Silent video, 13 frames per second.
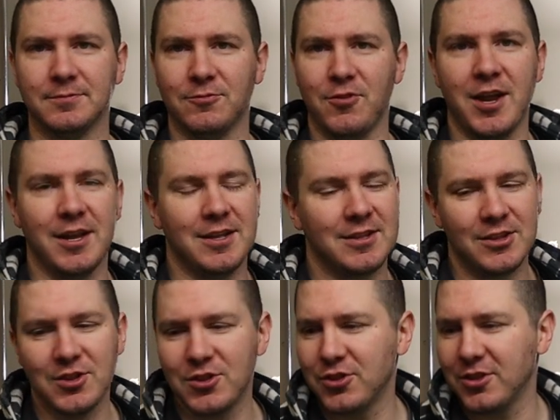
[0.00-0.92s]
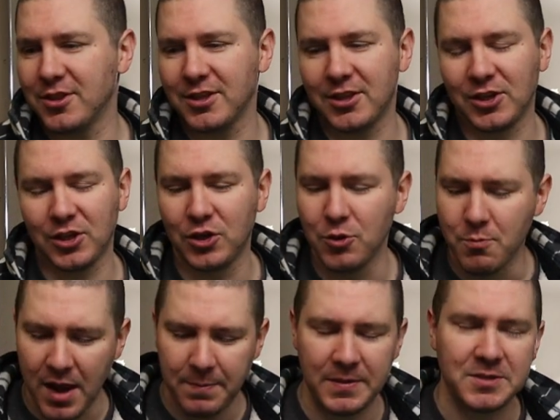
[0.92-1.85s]
right? You
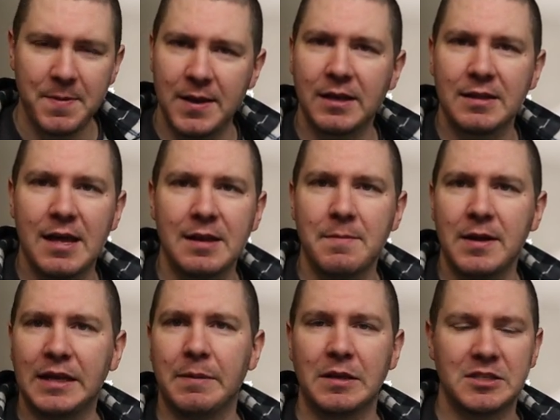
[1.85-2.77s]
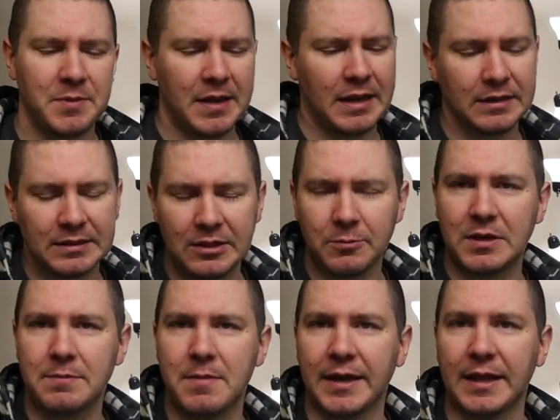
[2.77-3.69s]
might be spending a lot of money, you might be spending a little
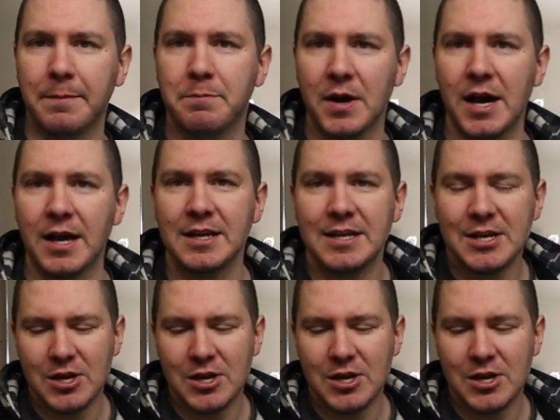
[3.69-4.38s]
bit of money, but